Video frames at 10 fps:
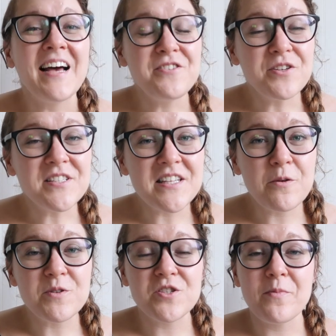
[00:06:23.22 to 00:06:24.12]
As you can see,
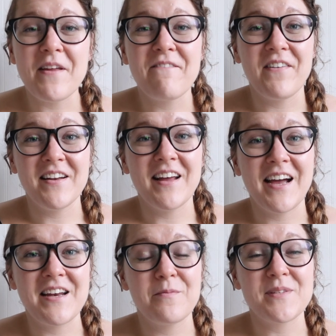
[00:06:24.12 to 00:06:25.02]
there were so many fun
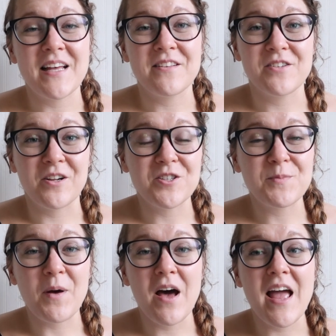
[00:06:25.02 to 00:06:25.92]
items at the dollar
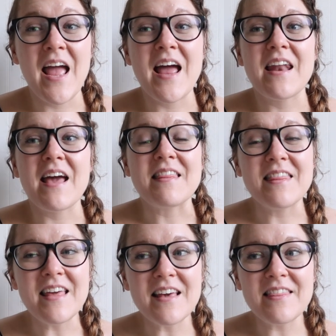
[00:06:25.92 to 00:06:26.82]
spot, and I
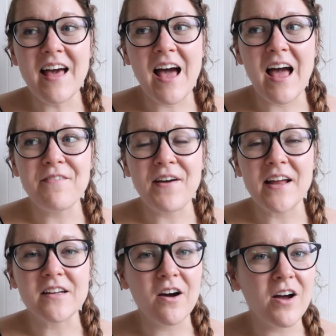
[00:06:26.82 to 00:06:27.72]
think that if I
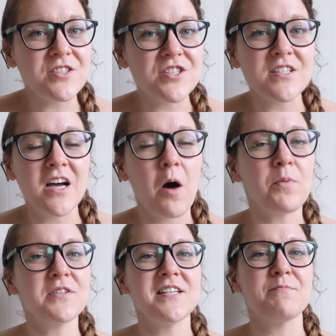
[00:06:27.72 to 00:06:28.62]
had gone just a
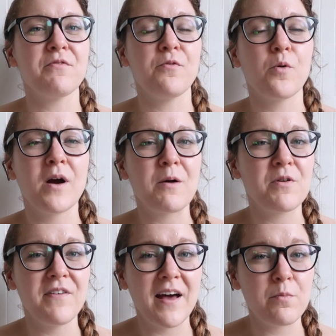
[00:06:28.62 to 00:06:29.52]
couple days before, I would
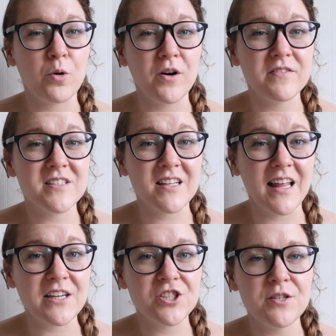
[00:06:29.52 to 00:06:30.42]
have had more of a
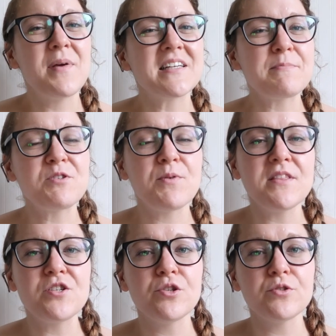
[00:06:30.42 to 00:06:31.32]
selection, because between
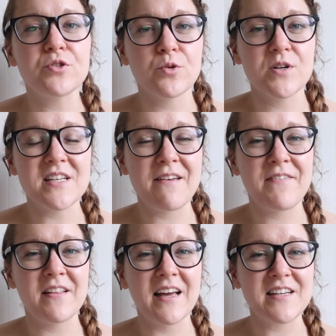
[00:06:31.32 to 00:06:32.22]
the two stores, I
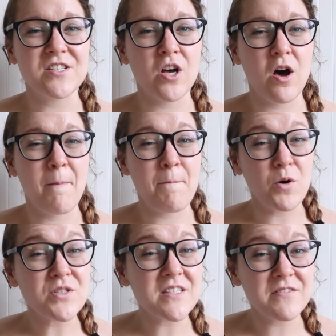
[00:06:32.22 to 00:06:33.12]
feel like I saw
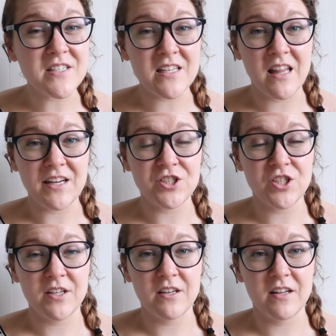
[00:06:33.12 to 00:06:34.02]
most of the
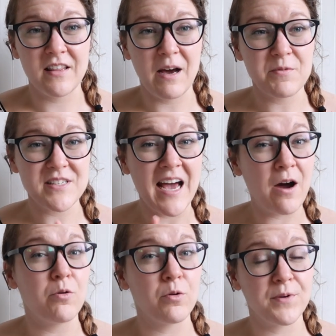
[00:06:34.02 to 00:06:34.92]
selection that was
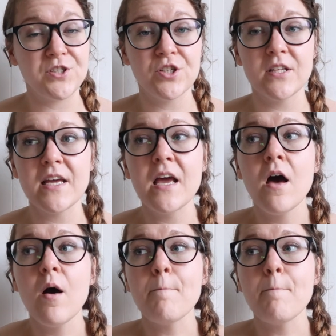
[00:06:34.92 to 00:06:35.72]
out originally,